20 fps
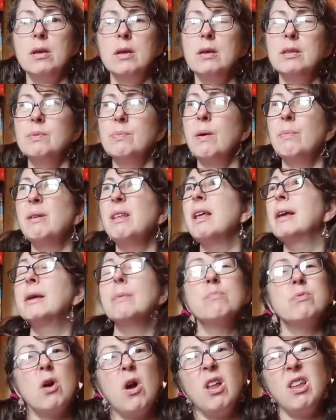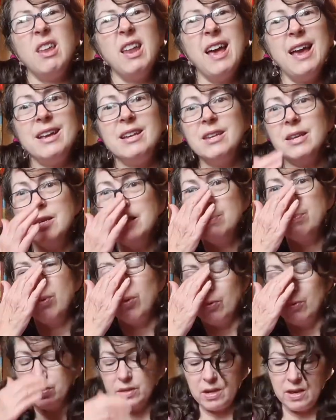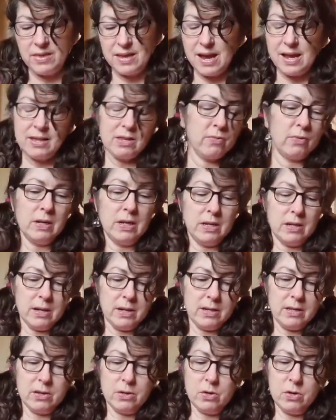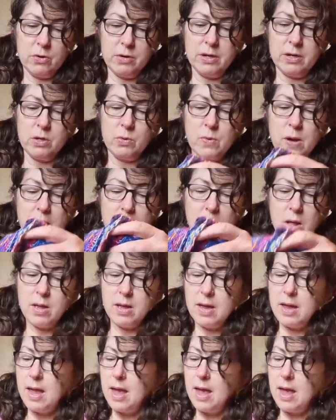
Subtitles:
It's probably like a bralette, I suppose. And that's really nice under it as well.